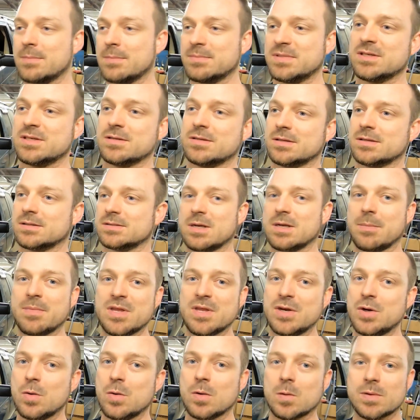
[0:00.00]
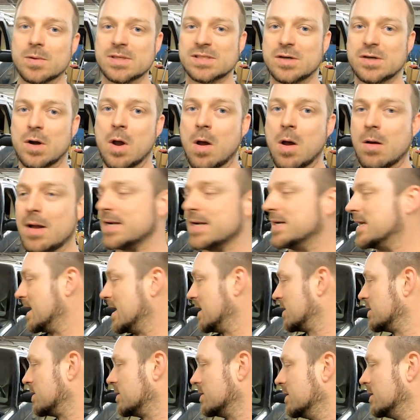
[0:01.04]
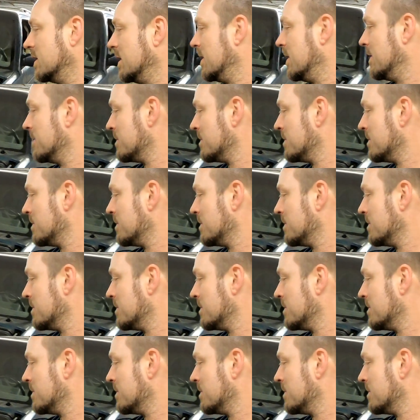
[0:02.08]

up to some of the newer ones, they're all identical.